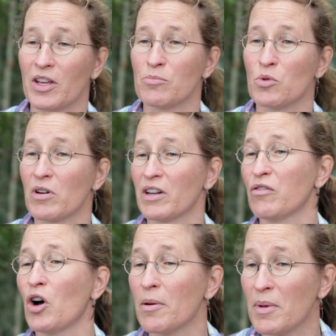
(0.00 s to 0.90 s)
they more
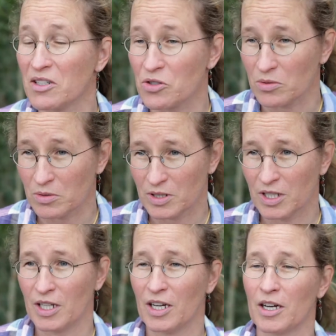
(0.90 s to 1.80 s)
environmental?
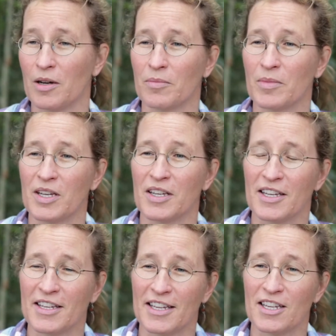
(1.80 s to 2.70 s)
Um,
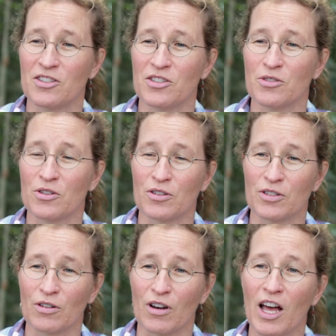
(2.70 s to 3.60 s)
is your,
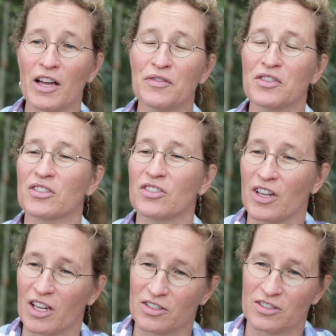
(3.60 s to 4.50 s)
your life
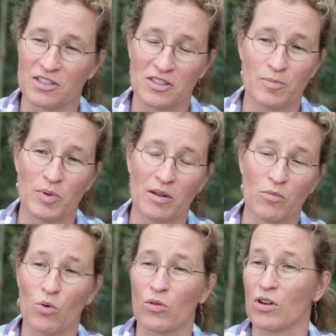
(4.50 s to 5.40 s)
success, does it depend
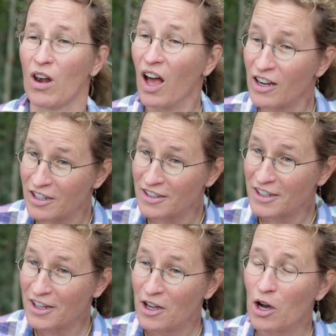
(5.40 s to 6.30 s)
more on luck
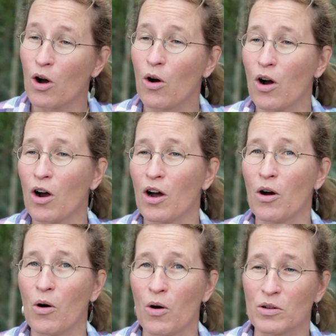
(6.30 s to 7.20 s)
or
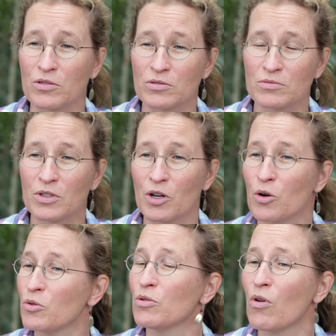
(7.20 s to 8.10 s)
on
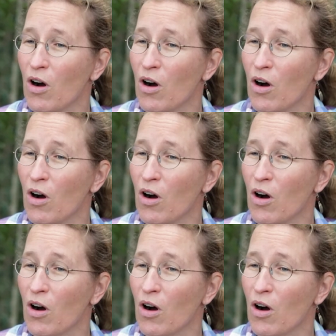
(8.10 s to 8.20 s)
who you